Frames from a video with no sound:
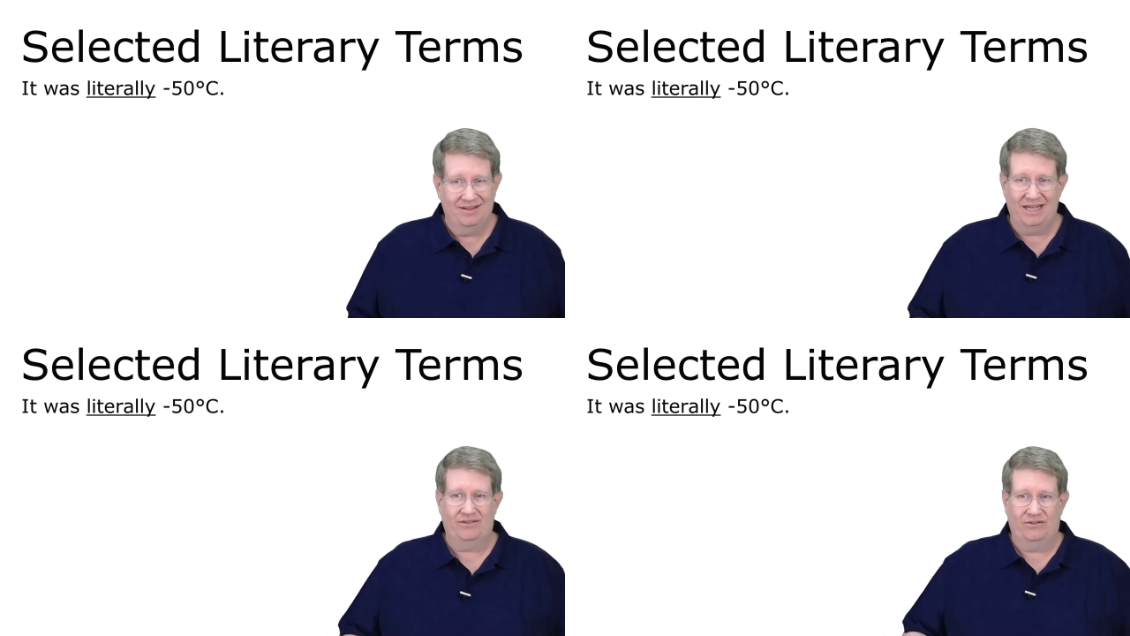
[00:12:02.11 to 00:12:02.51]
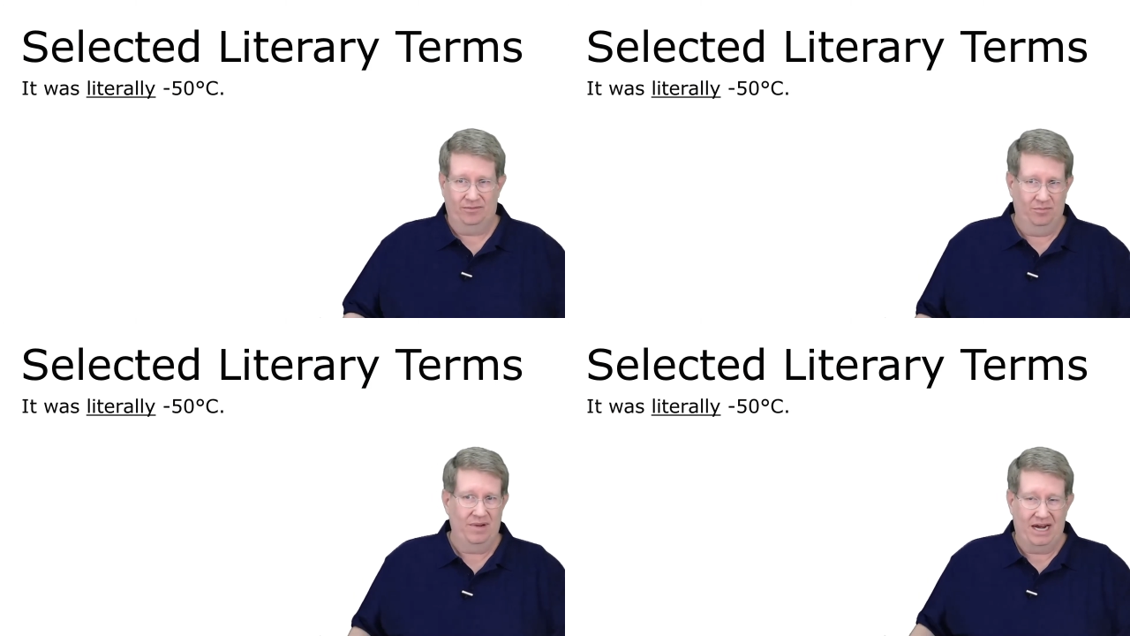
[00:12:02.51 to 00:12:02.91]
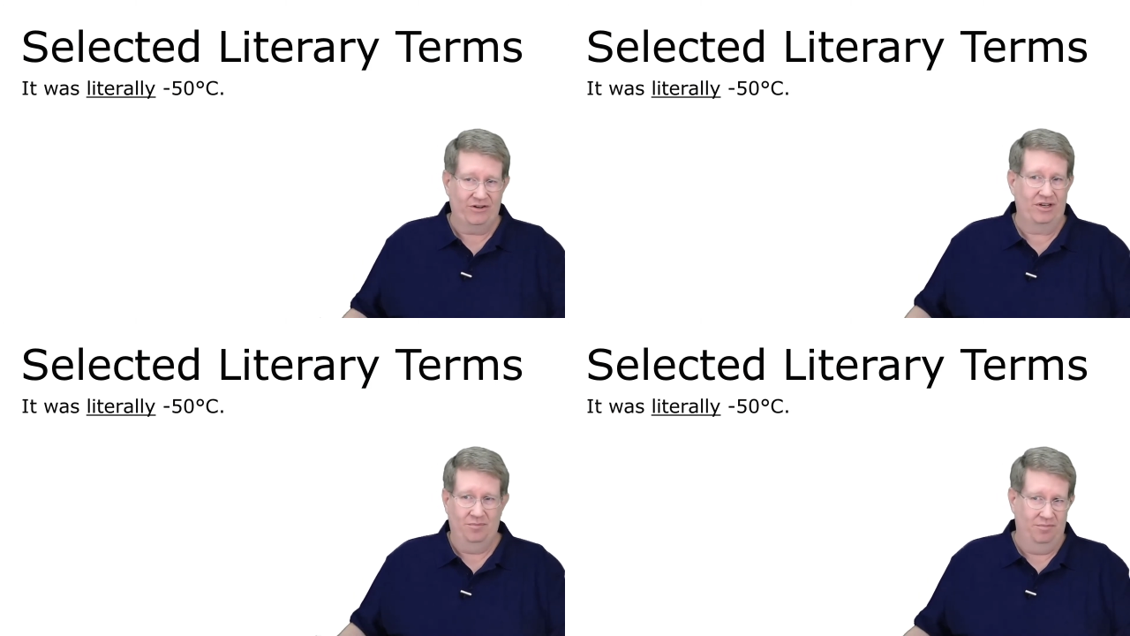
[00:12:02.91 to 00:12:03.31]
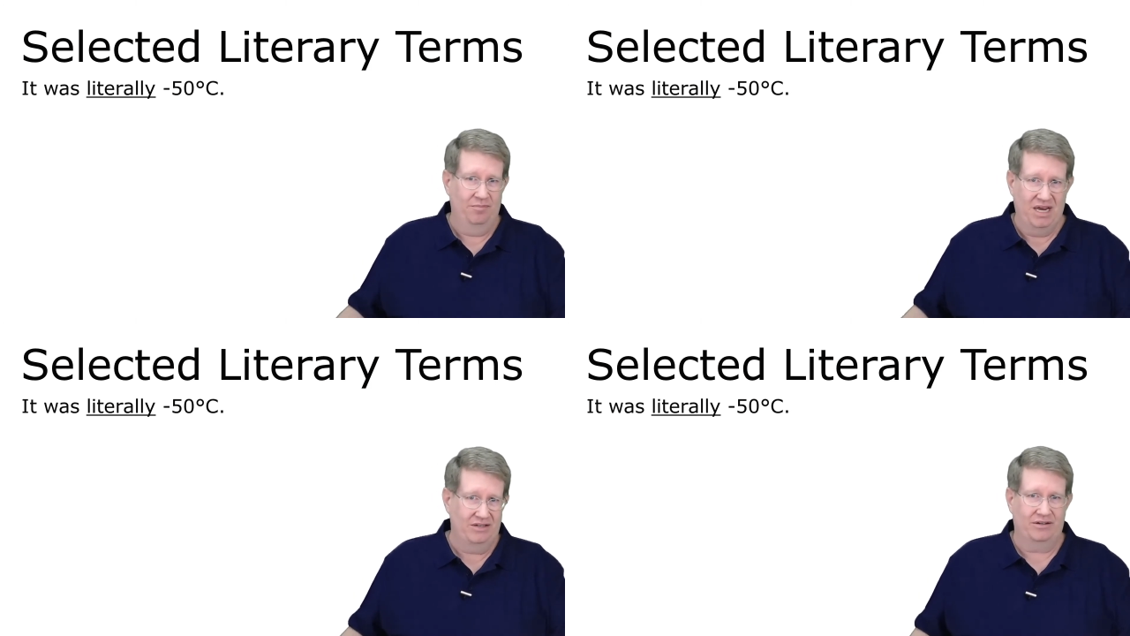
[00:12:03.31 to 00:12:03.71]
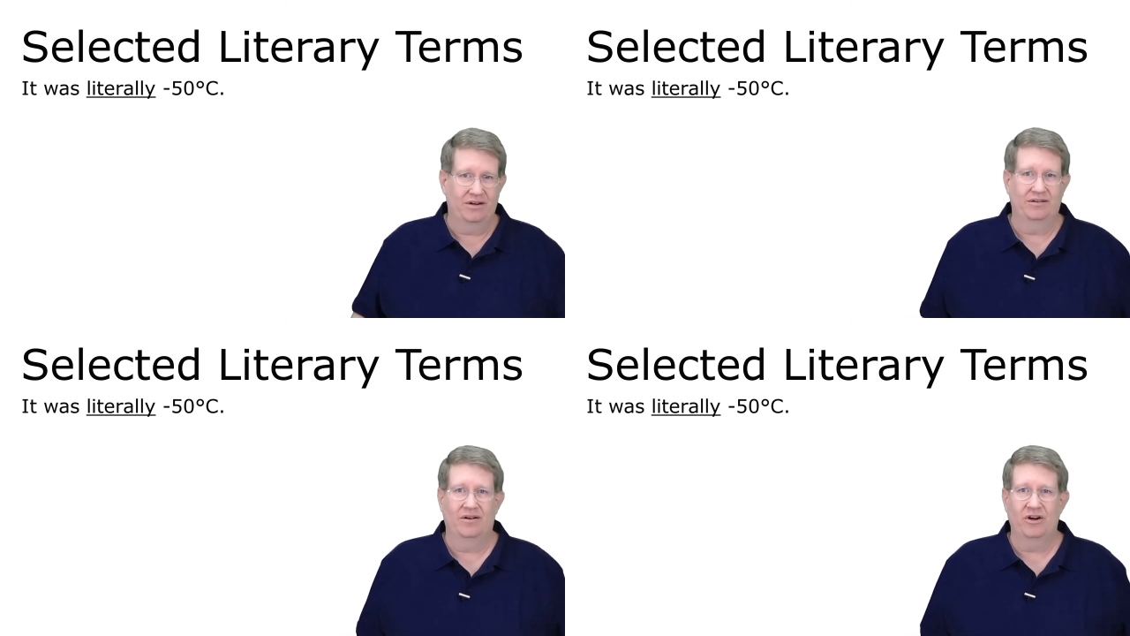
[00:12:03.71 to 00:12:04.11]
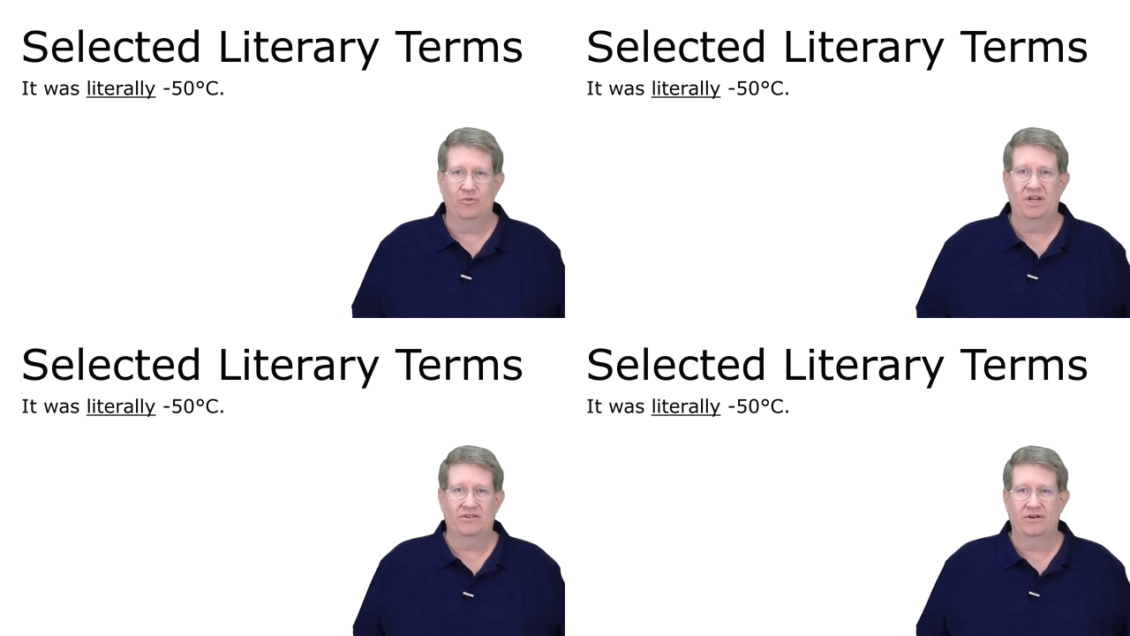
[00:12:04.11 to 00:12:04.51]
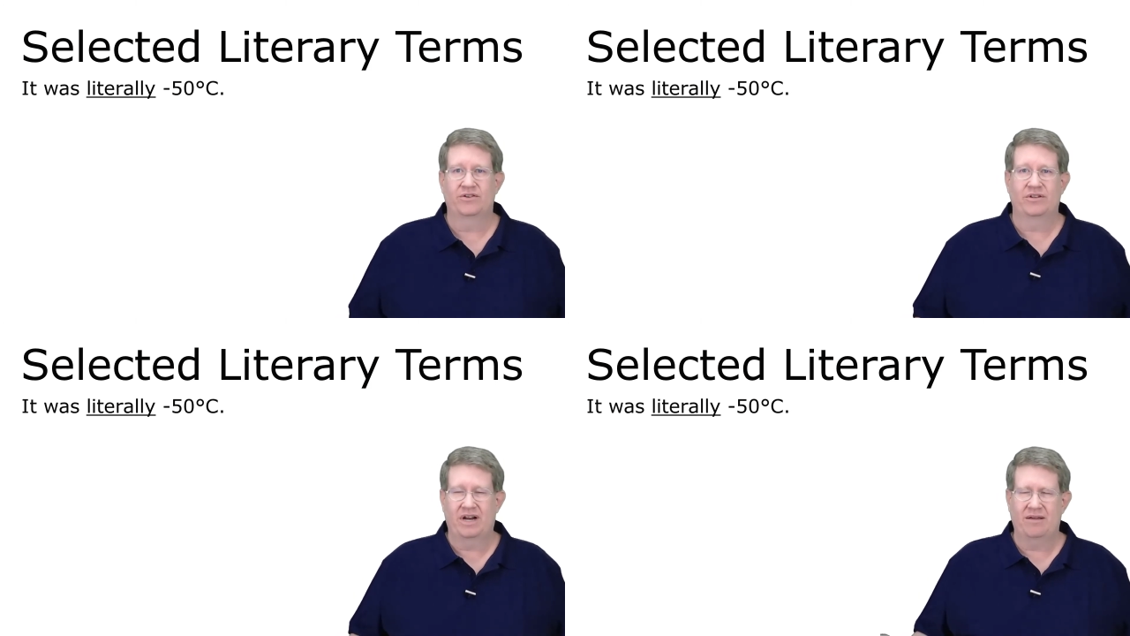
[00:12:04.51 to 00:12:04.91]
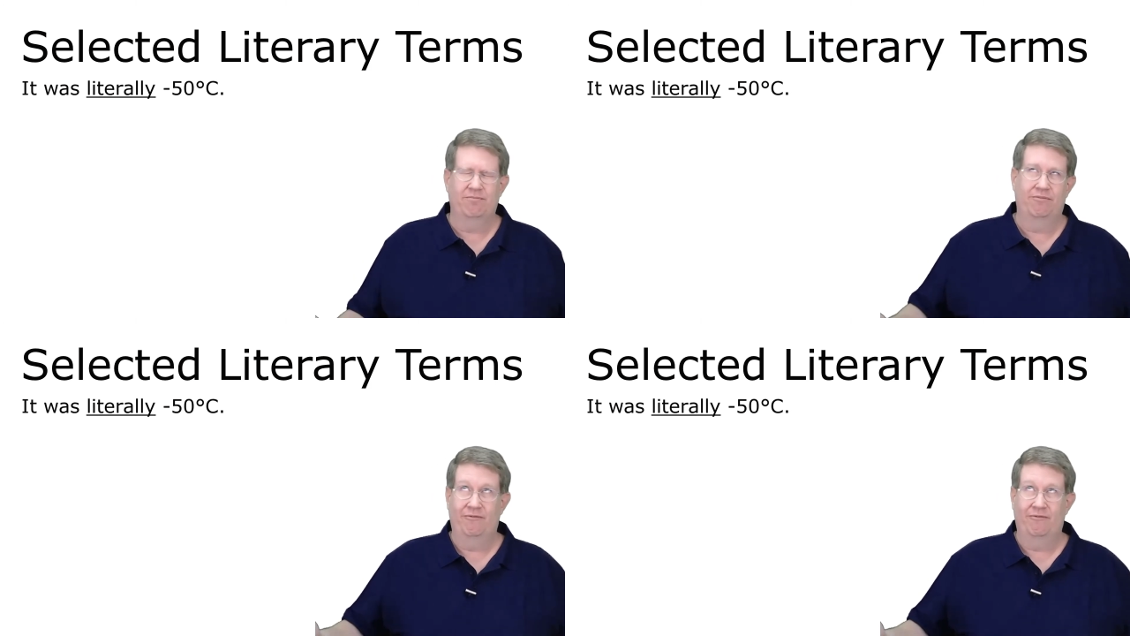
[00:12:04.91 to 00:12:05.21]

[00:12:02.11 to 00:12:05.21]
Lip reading: That's actually based on research that I